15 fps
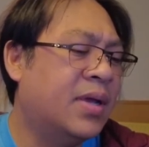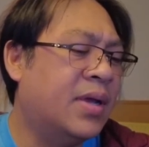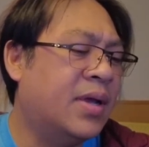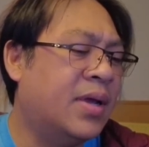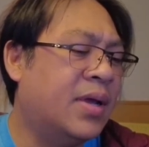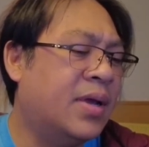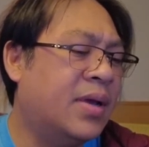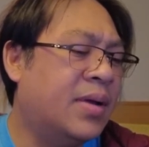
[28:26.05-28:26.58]

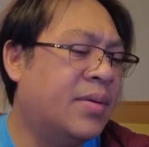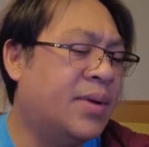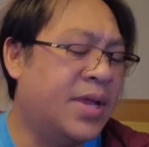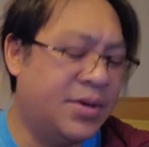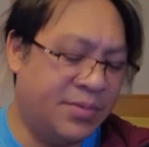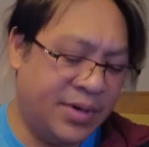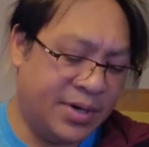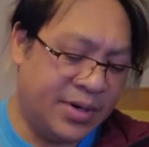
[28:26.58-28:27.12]

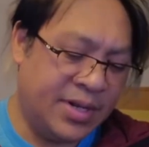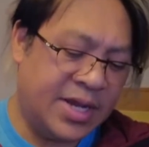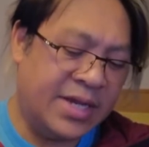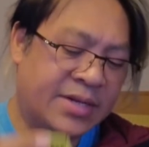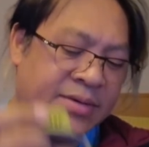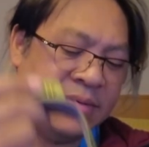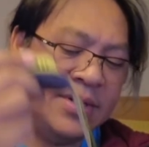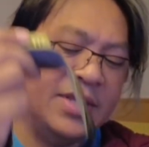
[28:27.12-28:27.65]
Red rear
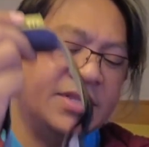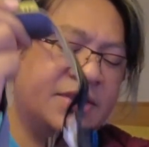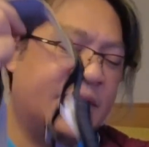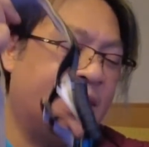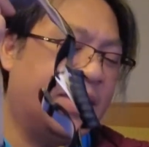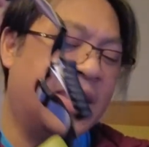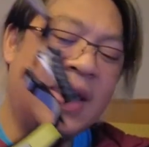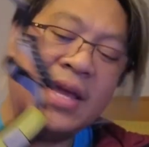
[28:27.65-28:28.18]
light, didn't
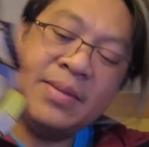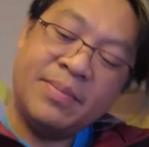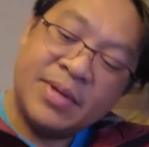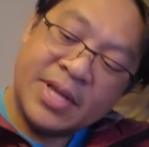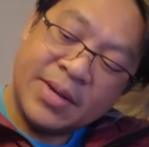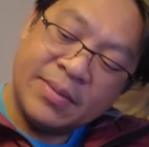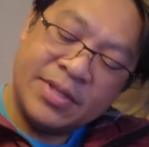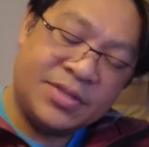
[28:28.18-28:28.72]
see that,
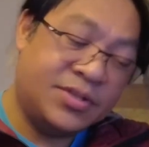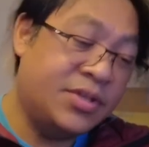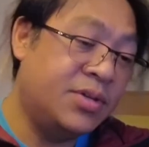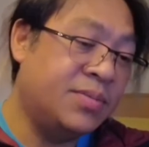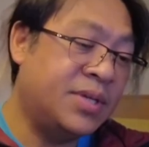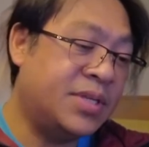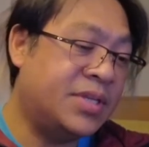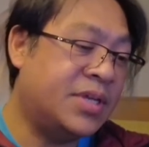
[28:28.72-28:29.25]
but I will
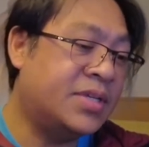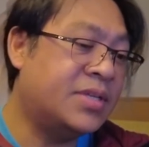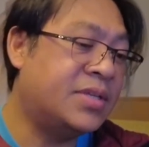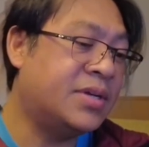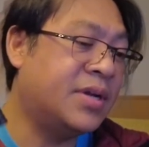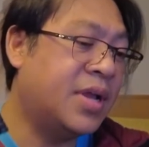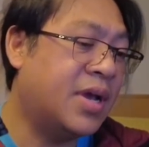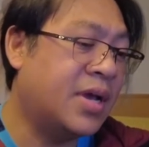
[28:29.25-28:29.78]
assume it does
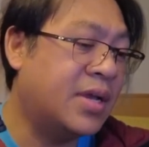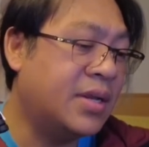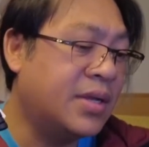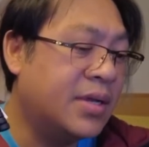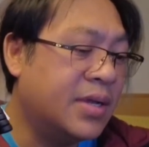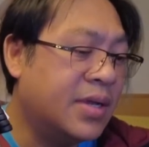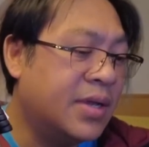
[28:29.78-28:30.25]
turn on.